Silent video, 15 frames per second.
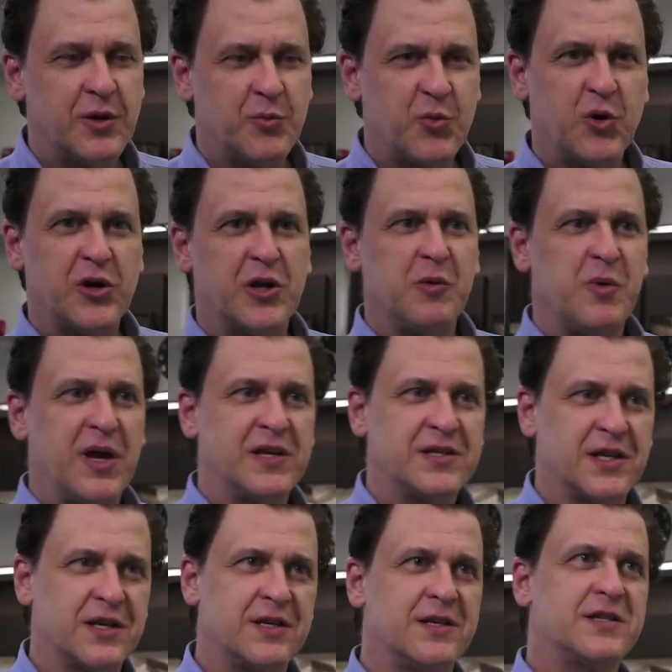uh, pretty
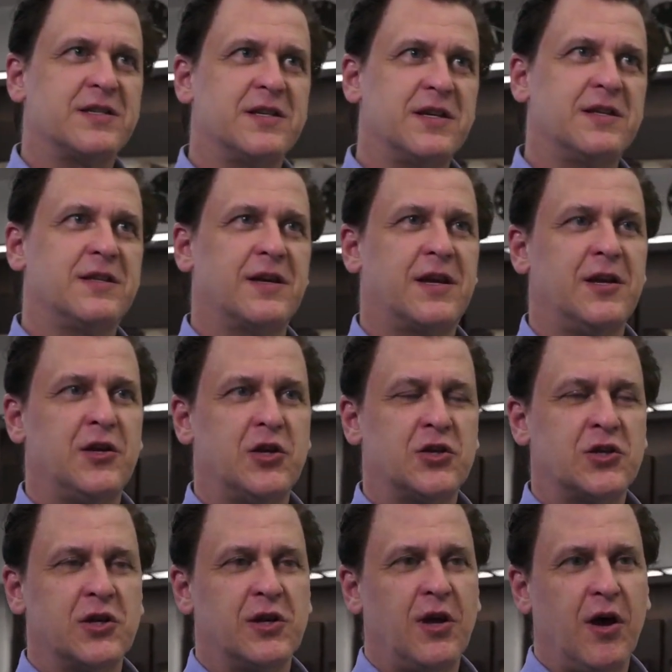amazing to see the
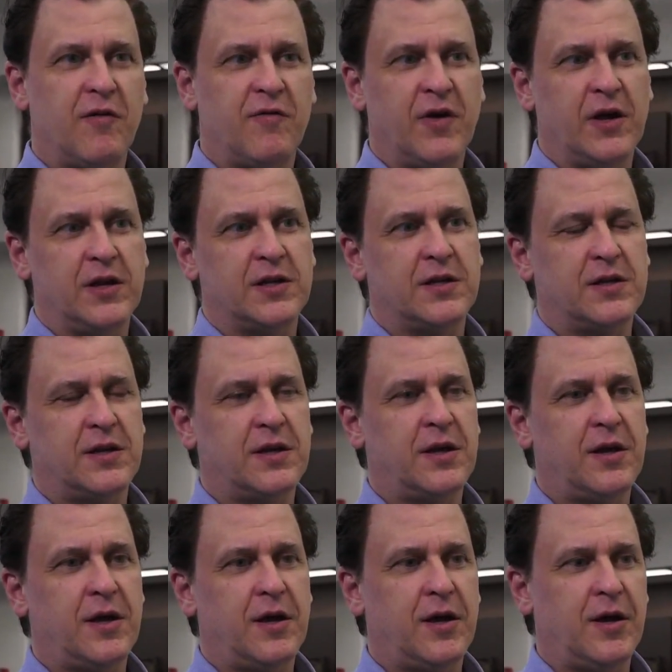condition of it
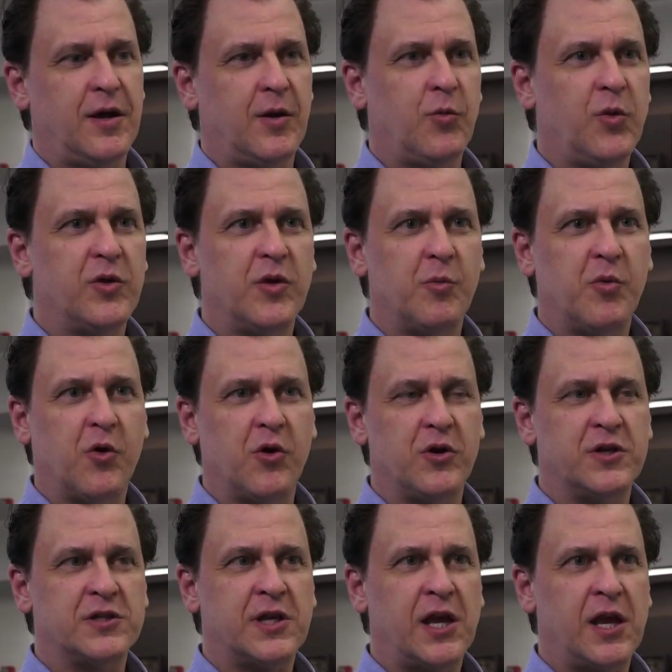uh, when the
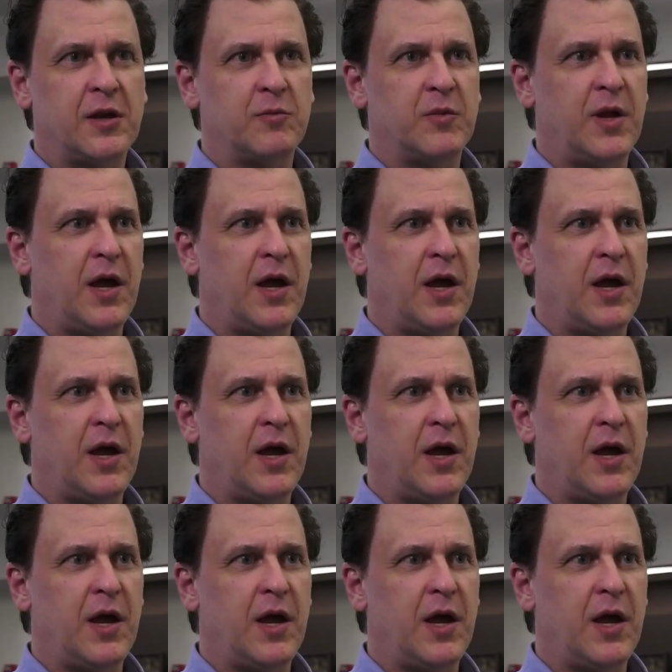boards came